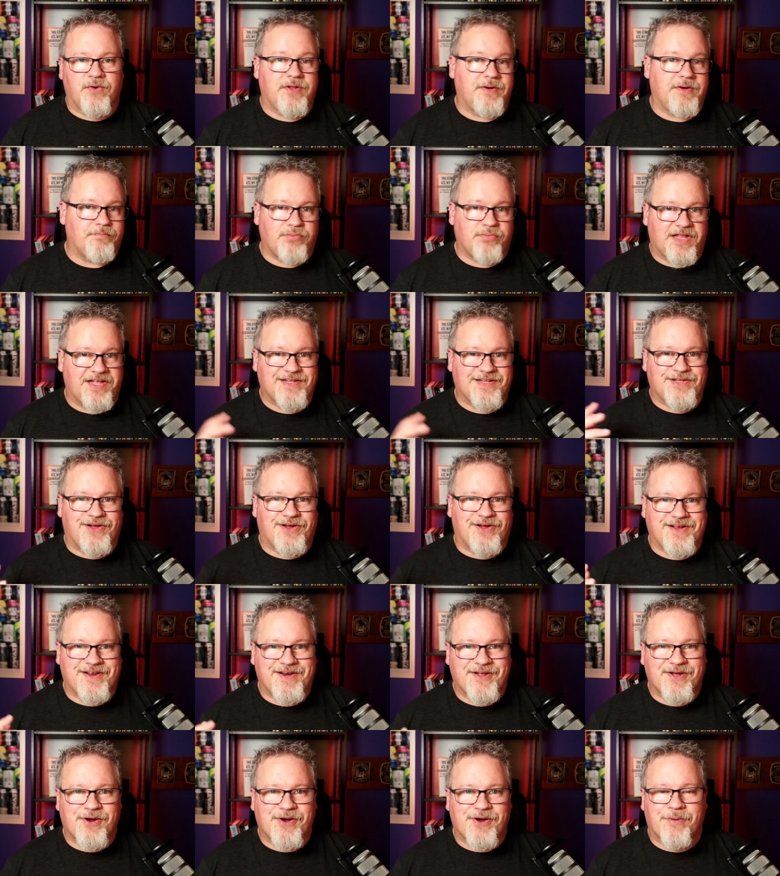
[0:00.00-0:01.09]
play along at
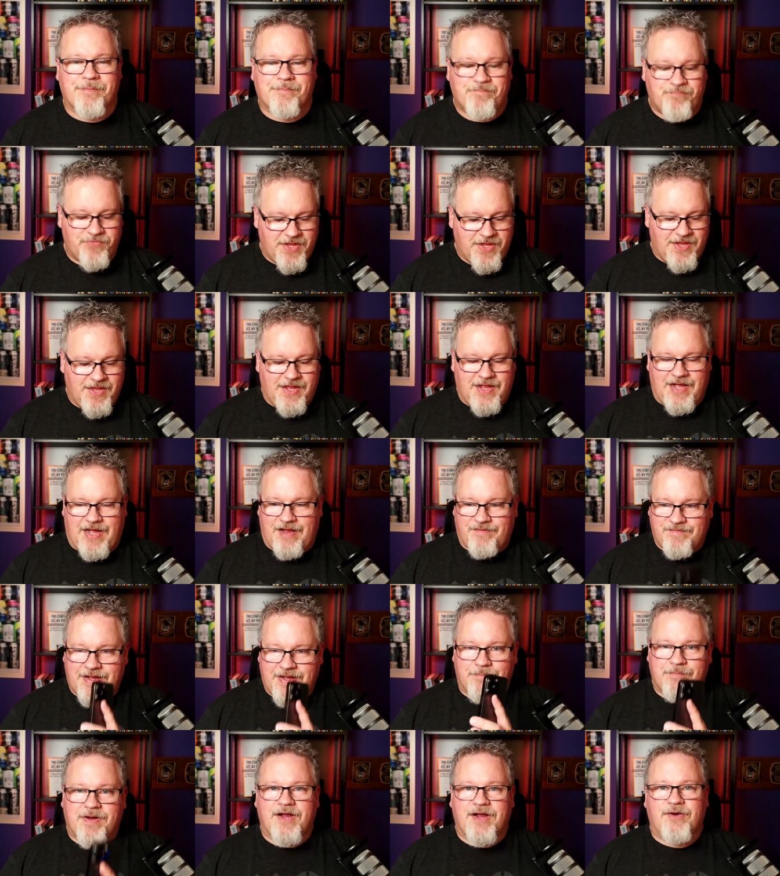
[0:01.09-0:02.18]
home. I've got
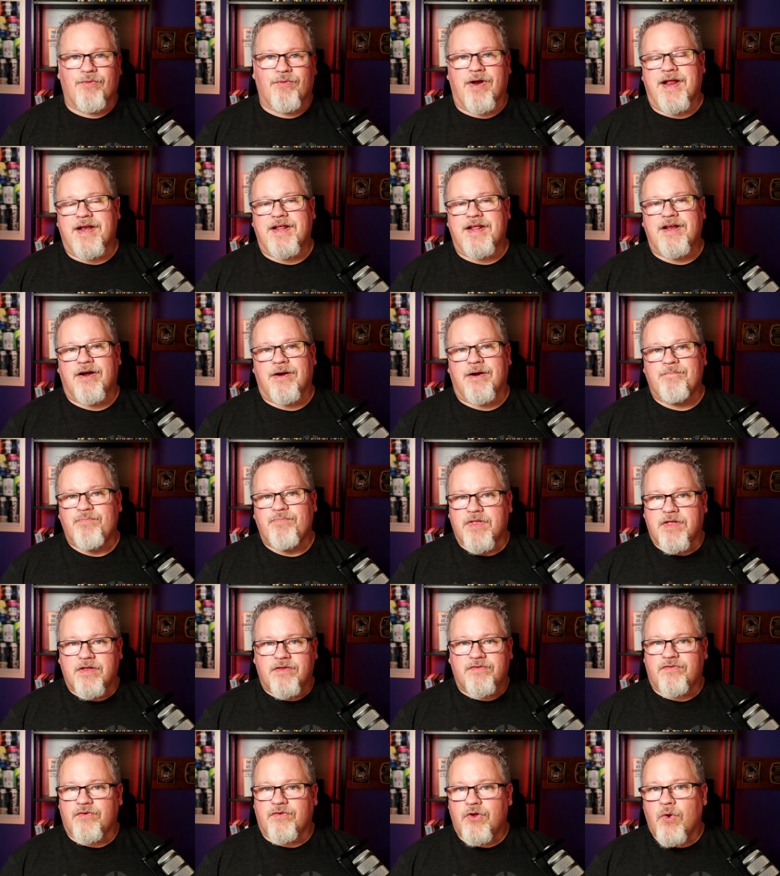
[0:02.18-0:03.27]
mine right here.
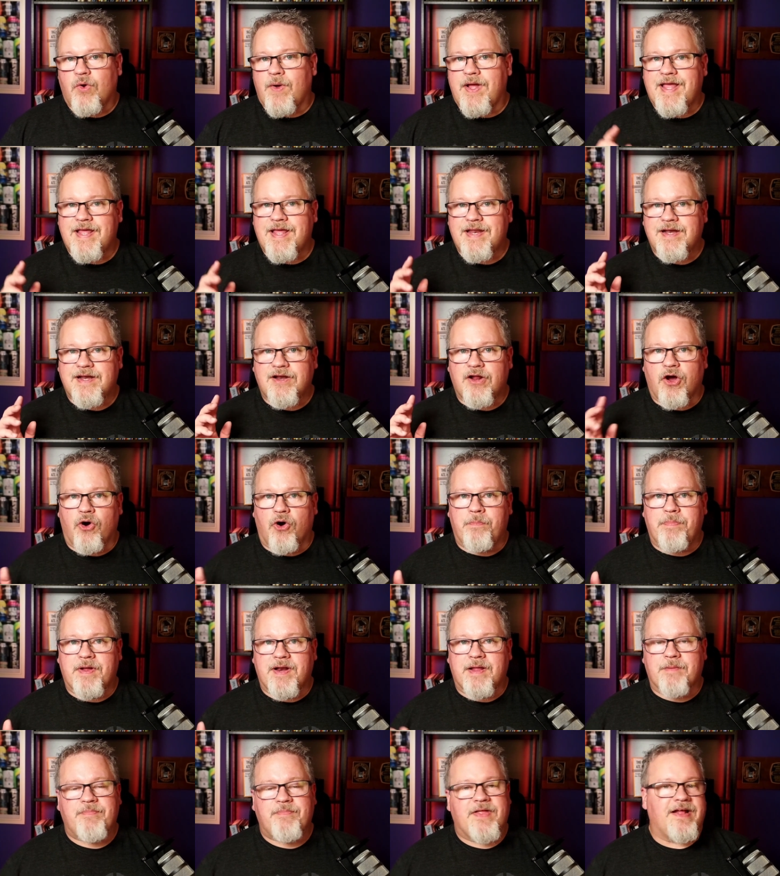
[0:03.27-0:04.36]
So go ahead and open
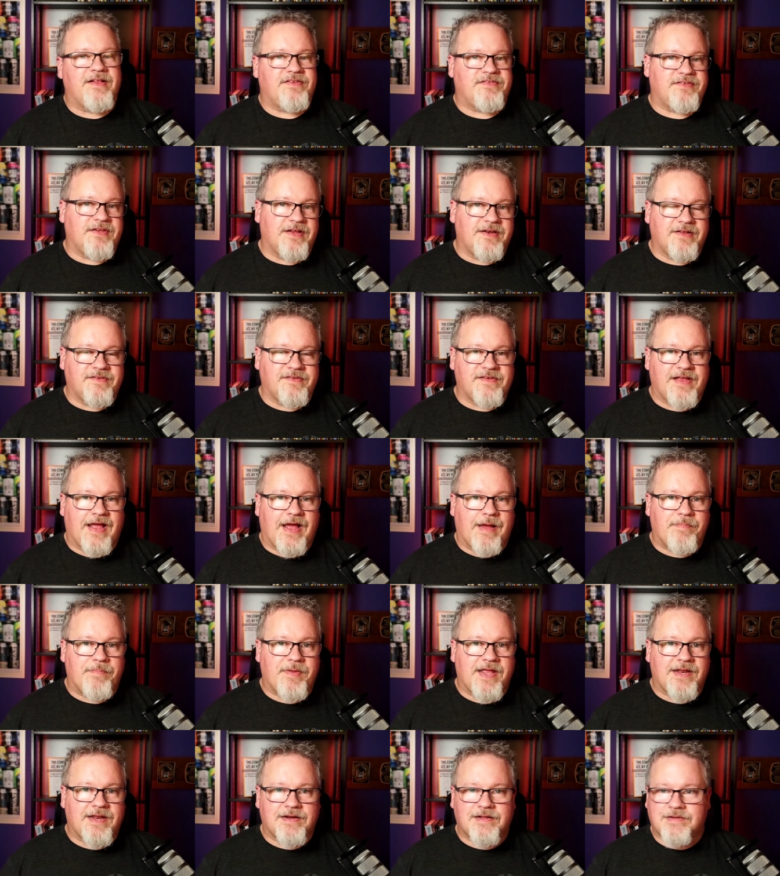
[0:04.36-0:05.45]
up that settings app.
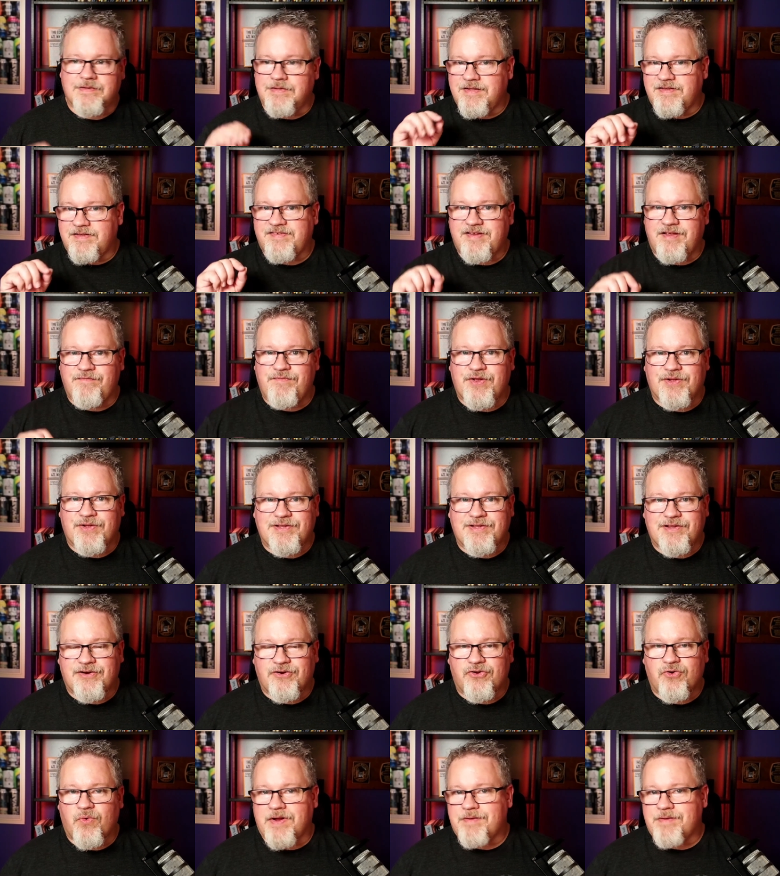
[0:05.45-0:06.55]
And let's give you a little
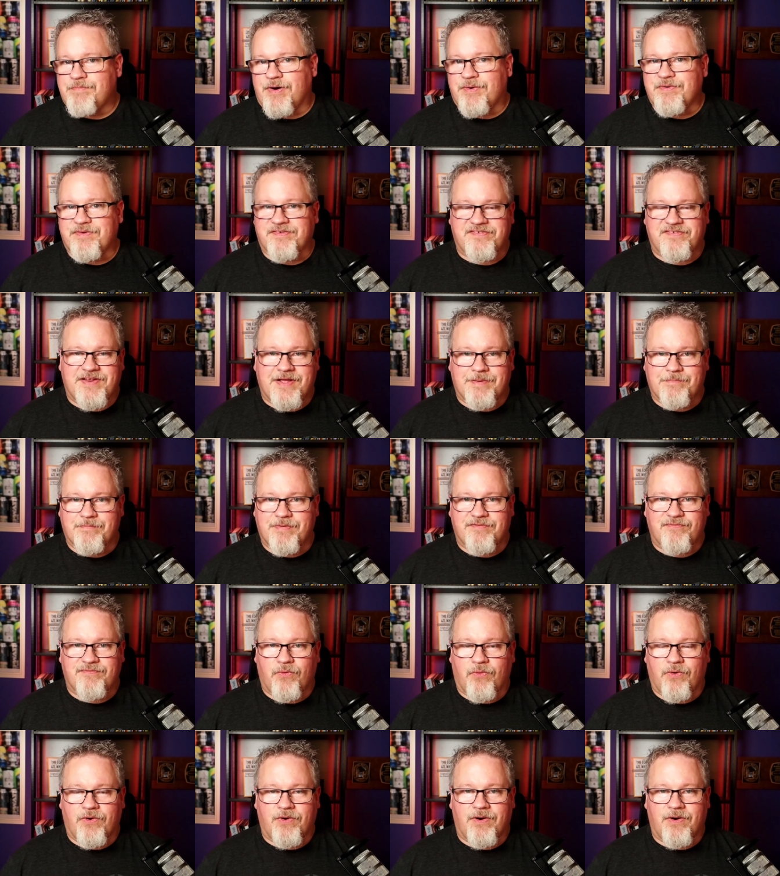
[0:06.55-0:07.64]
quick bonus tip
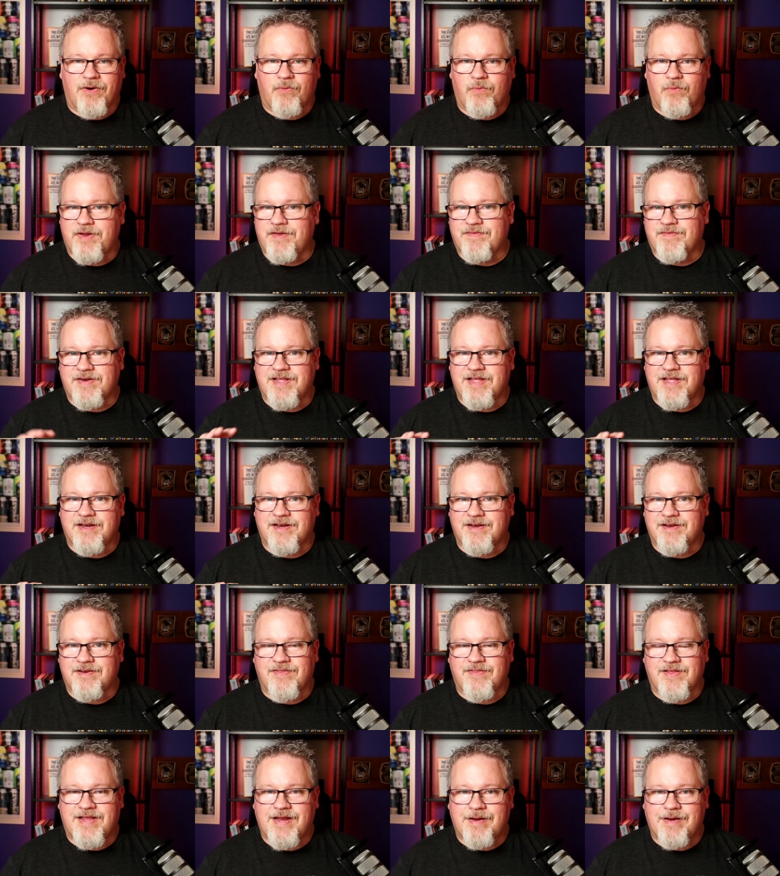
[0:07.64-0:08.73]
before we even get into
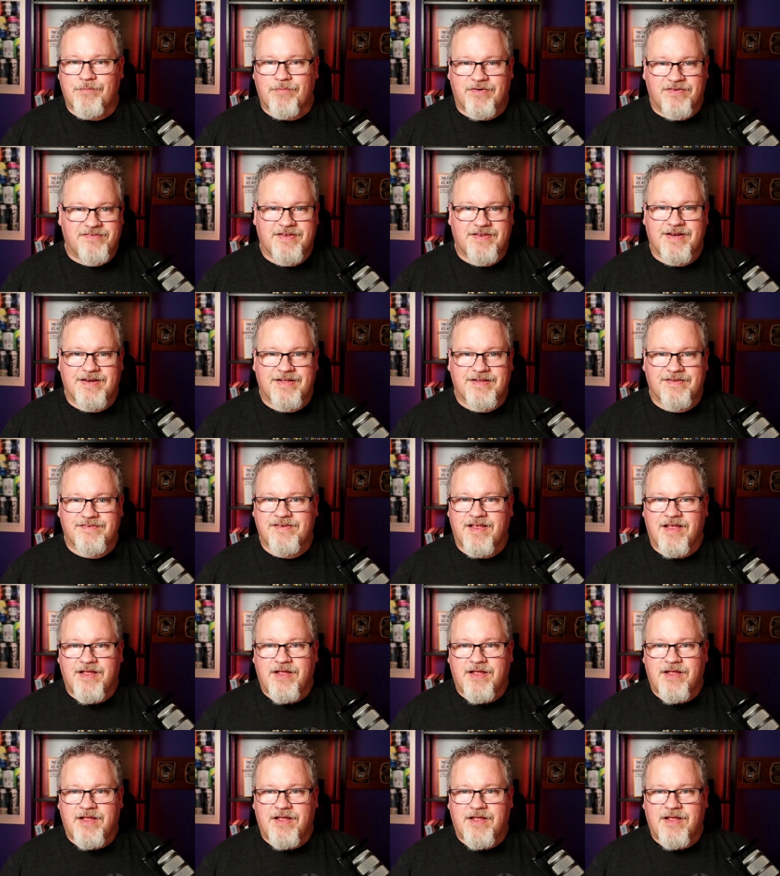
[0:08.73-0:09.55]
the camera settings.